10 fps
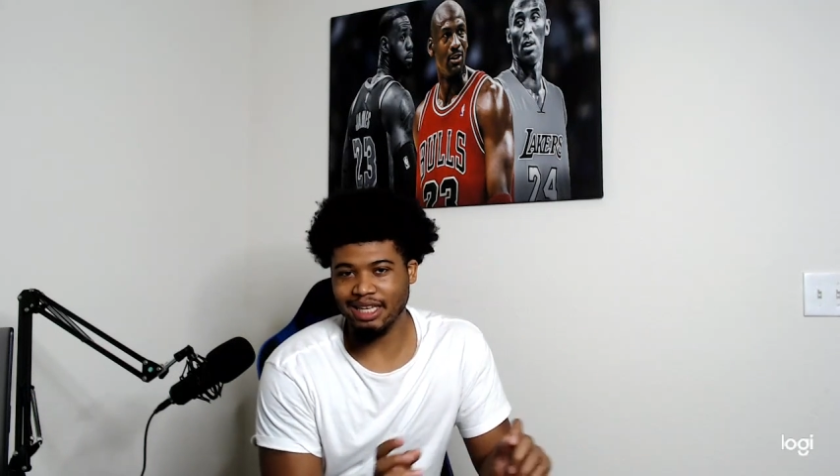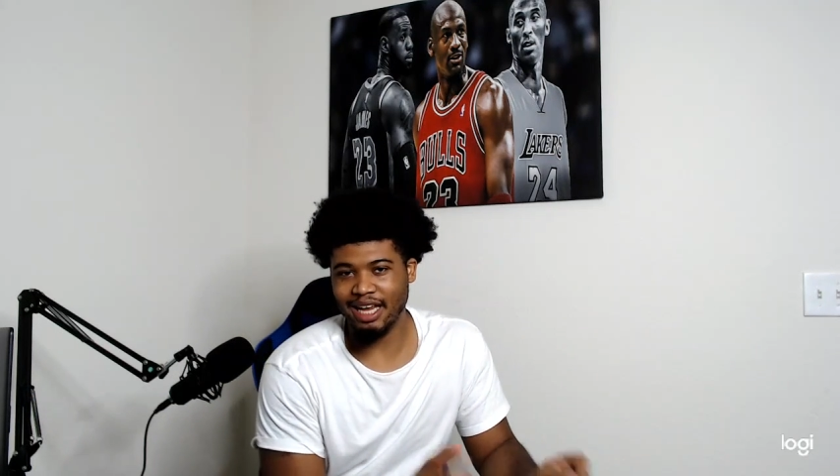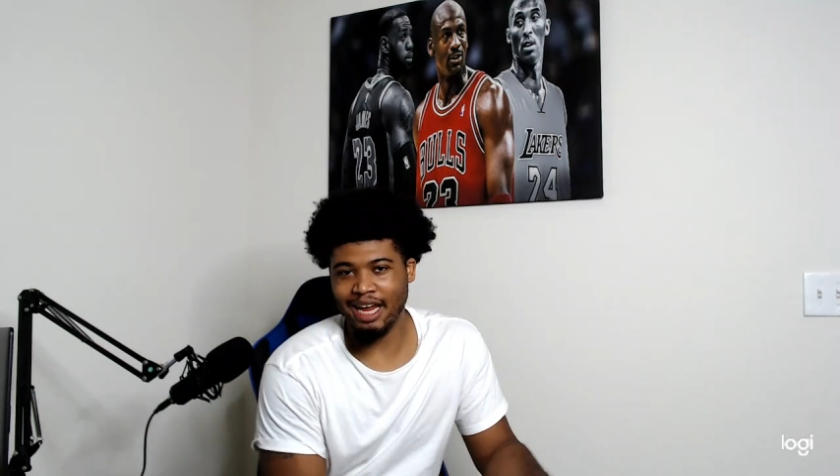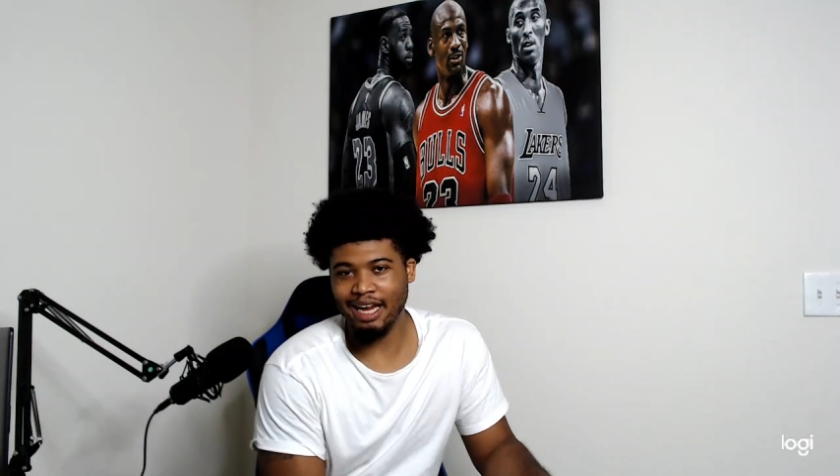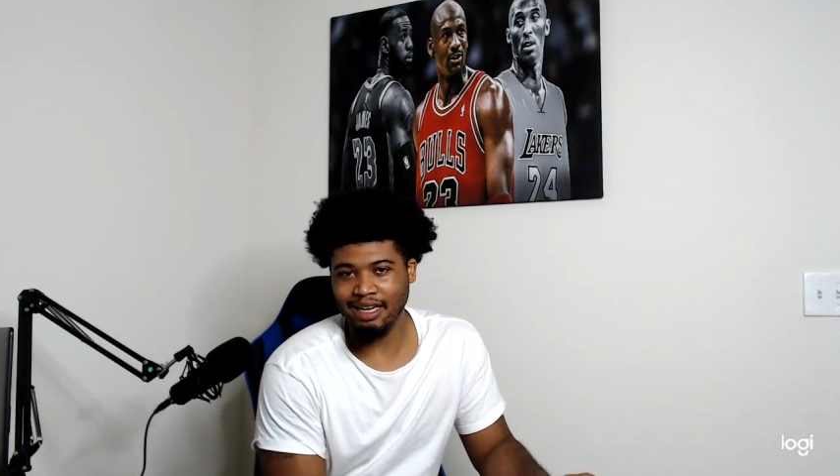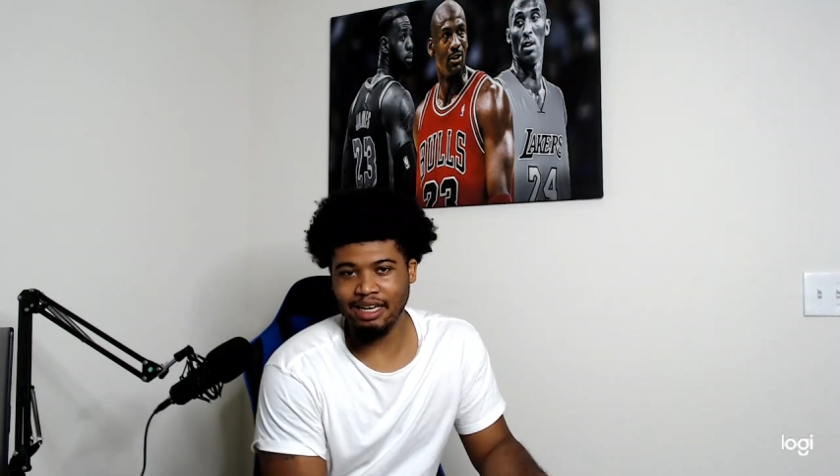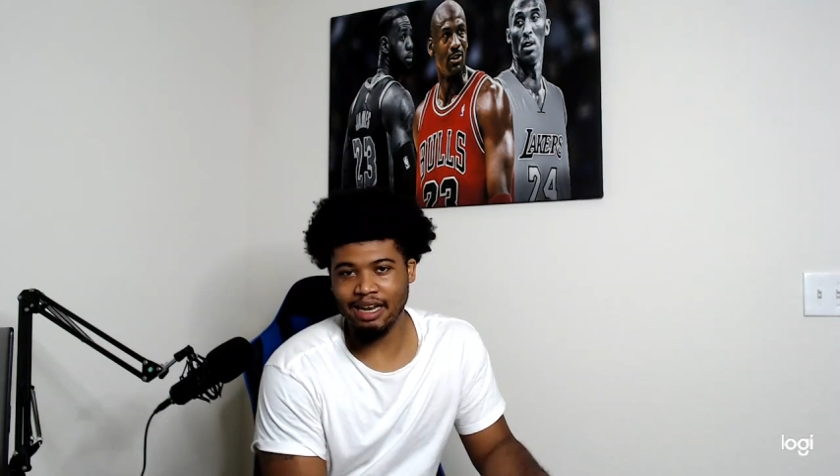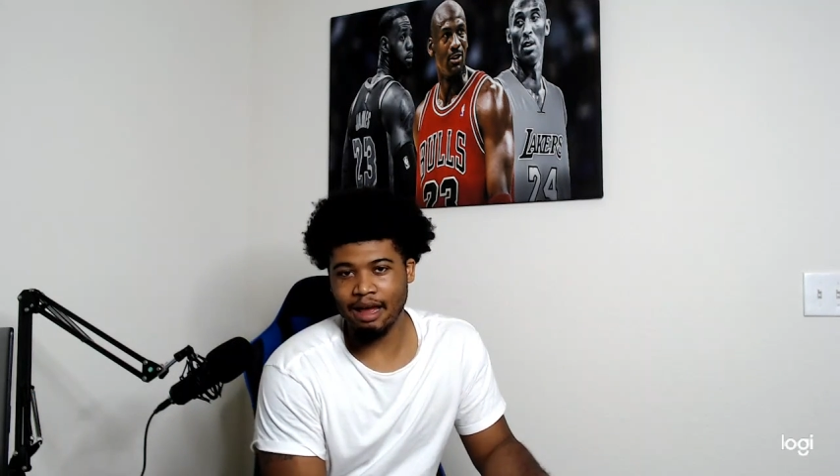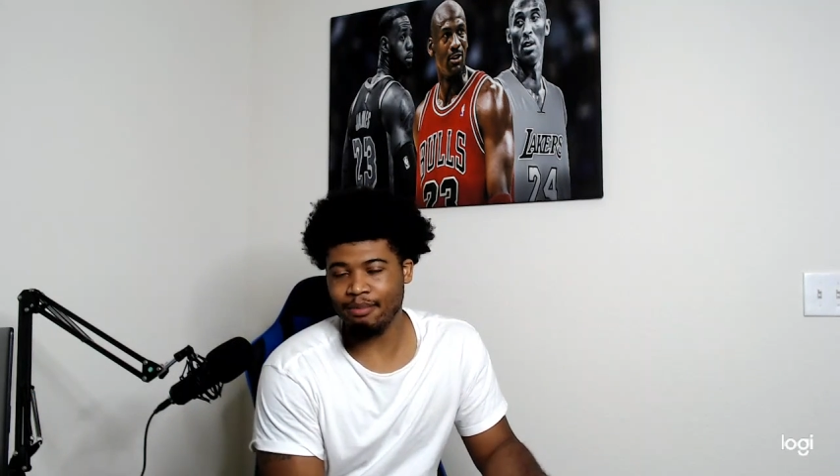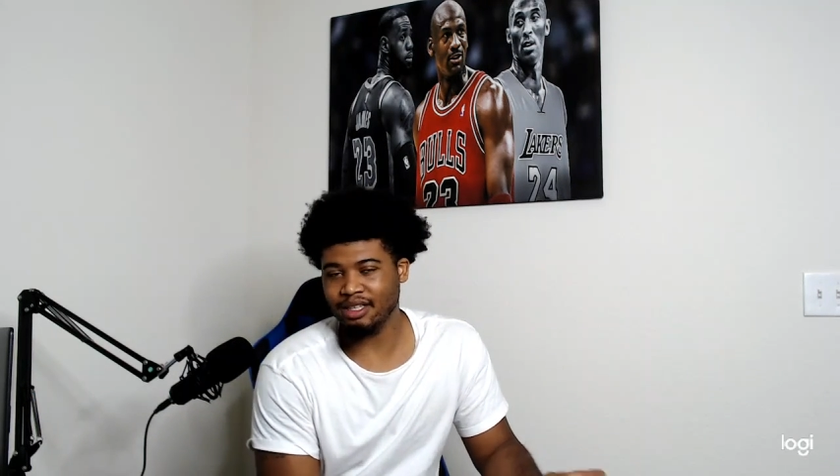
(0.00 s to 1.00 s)
AD,
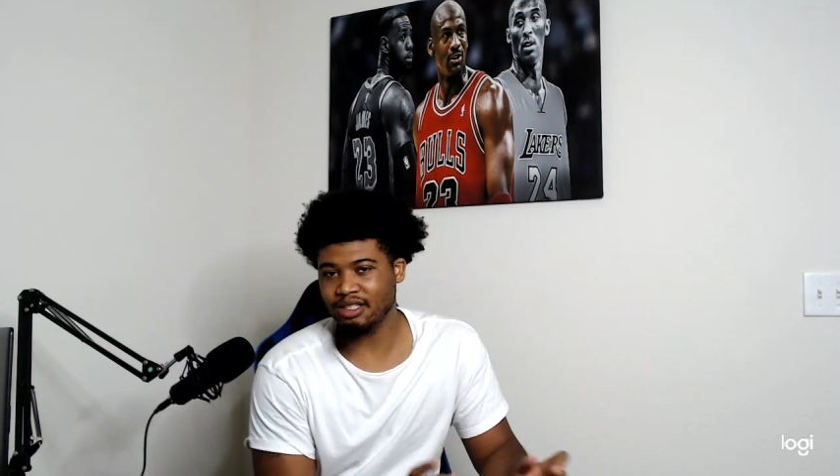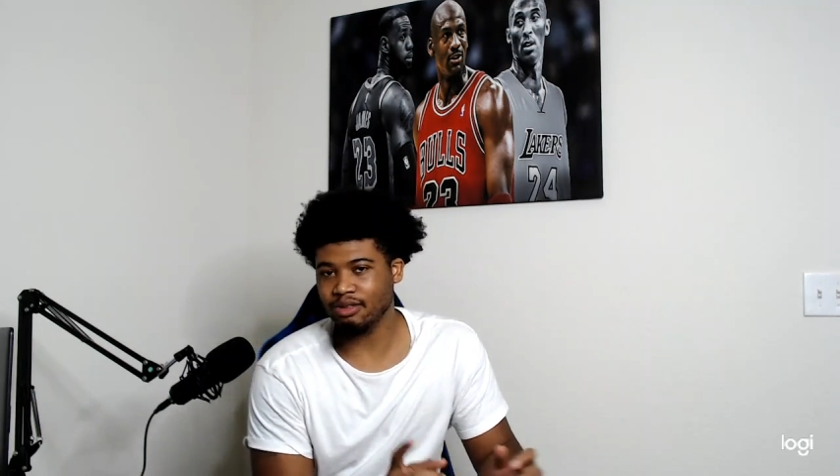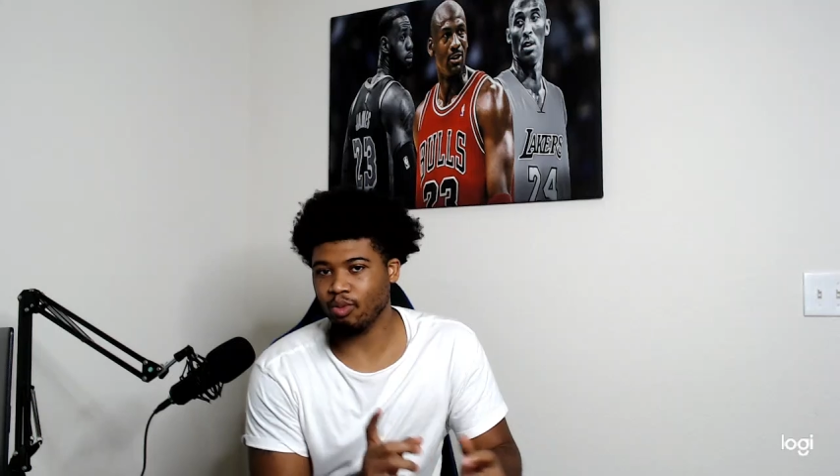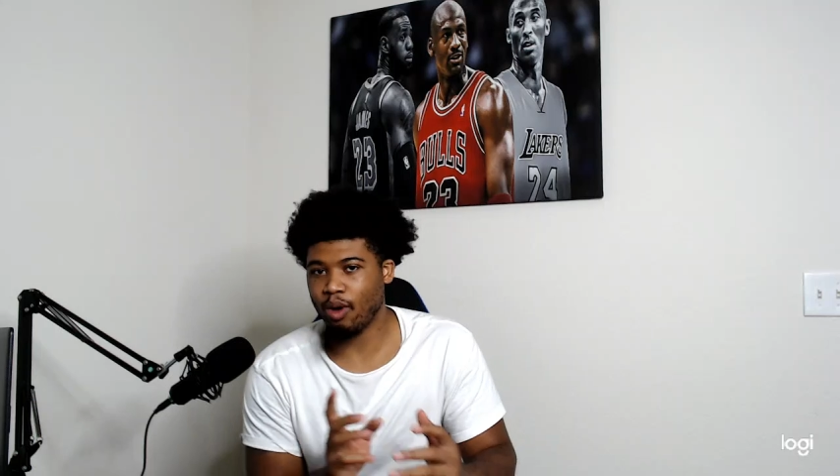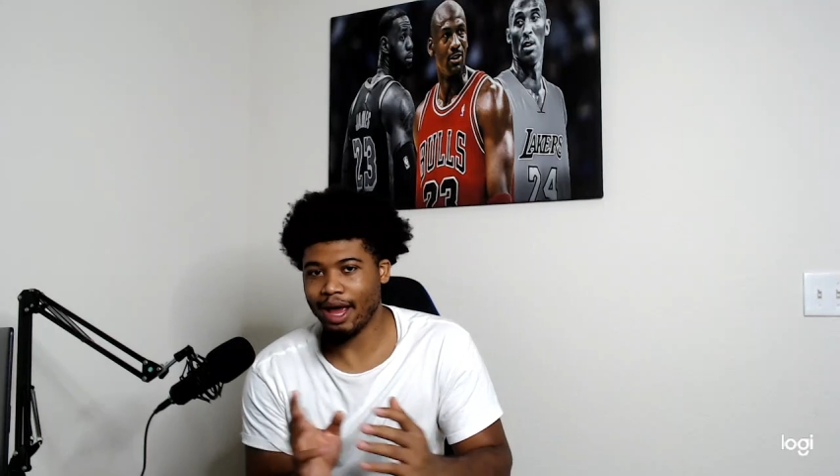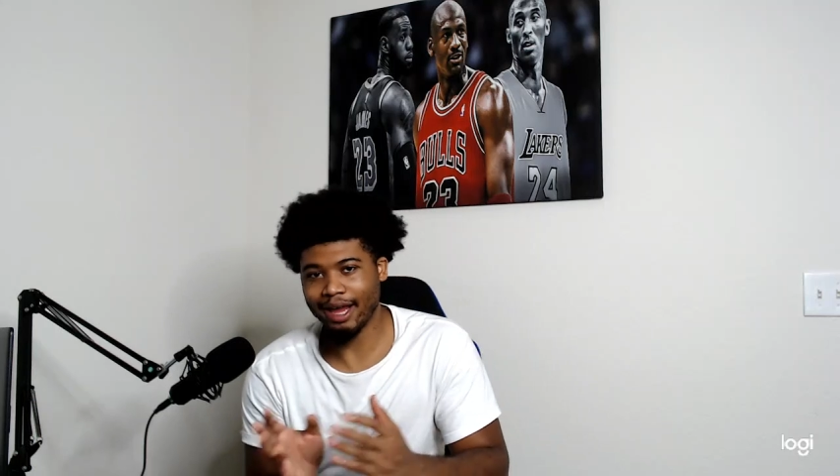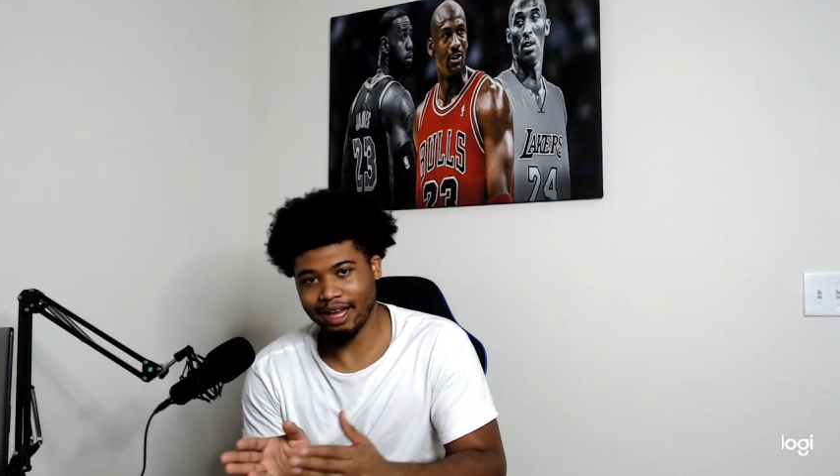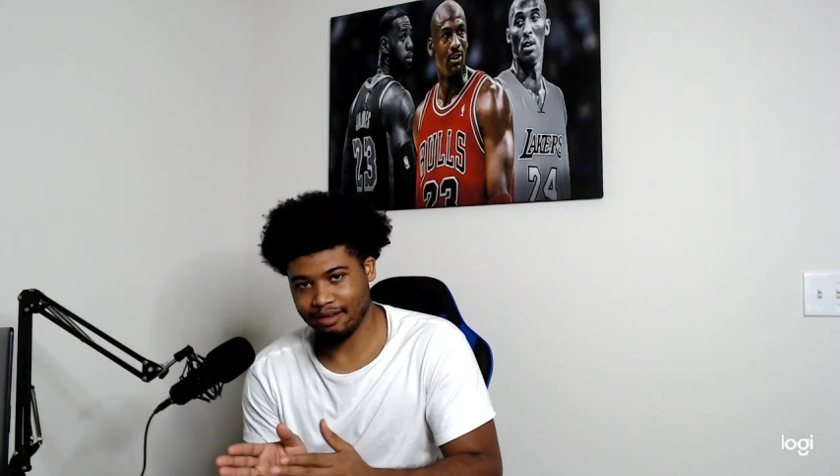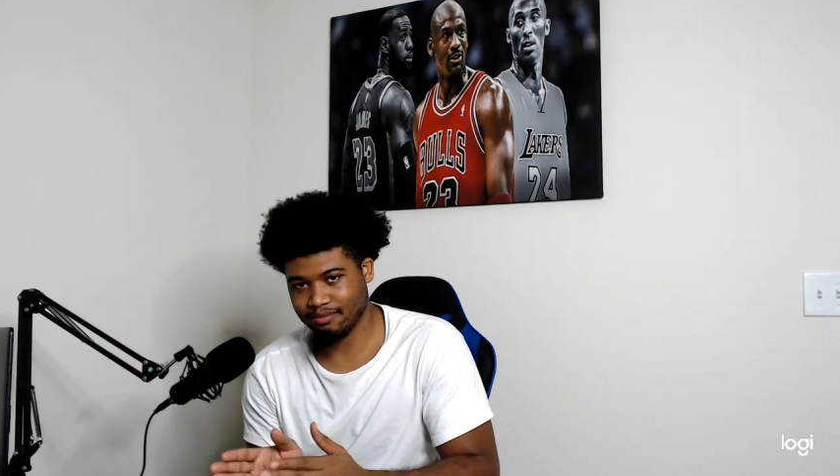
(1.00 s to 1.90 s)
that means Dwight